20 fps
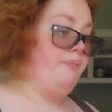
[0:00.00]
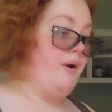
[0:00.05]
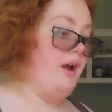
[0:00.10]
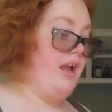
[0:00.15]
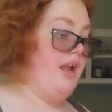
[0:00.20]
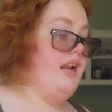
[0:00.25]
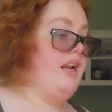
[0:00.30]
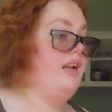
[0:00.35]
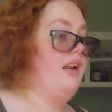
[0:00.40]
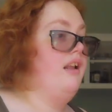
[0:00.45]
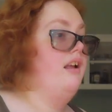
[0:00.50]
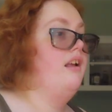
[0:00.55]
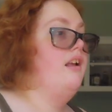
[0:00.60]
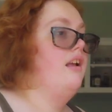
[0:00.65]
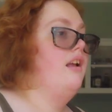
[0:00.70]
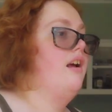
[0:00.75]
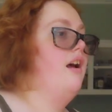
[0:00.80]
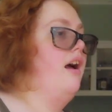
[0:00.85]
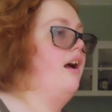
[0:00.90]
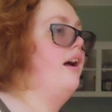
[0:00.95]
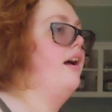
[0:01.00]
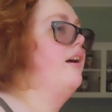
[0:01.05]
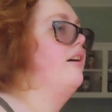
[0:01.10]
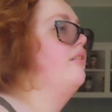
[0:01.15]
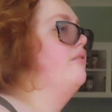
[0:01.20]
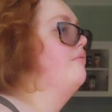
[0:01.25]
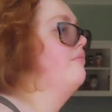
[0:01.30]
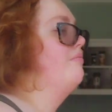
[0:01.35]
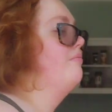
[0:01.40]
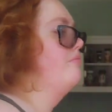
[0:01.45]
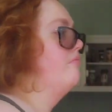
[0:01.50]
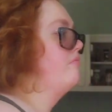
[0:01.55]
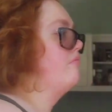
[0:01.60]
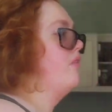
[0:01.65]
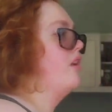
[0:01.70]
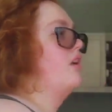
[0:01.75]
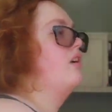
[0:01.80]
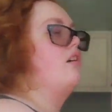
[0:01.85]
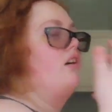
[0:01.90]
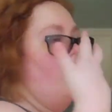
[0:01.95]
But, um,
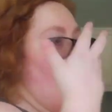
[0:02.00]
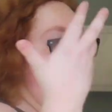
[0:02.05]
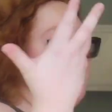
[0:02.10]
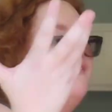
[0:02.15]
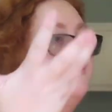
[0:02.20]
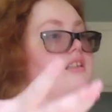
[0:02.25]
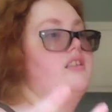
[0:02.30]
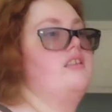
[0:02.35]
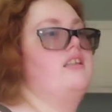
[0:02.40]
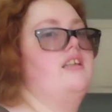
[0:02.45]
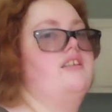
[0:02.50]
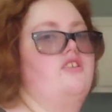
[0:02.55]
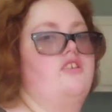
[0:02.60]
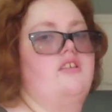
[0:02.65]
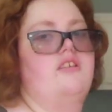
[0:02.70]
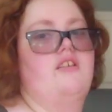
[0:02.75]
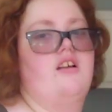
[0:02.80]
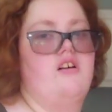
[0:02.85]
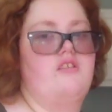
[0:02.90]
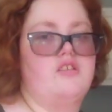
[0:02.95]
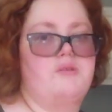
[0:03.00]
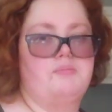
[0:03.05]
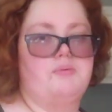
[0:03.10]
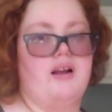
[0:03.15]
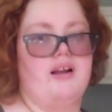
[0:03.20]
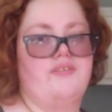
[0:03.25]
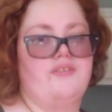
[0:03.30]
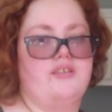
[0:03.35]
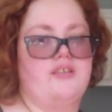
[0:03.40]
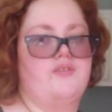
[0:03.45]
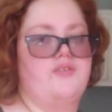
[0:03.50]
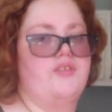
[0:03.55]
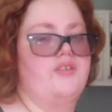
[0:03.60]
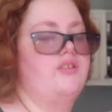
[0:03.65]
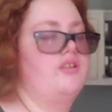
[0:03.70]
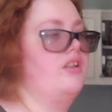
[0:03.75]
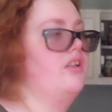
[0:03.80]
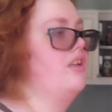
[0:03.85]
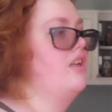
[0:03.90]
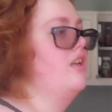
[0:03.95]
obviously, as you can tell, it's breakfast
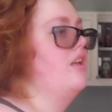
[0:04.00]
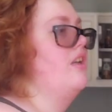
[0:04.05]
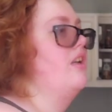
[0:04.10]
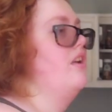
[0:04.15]
food.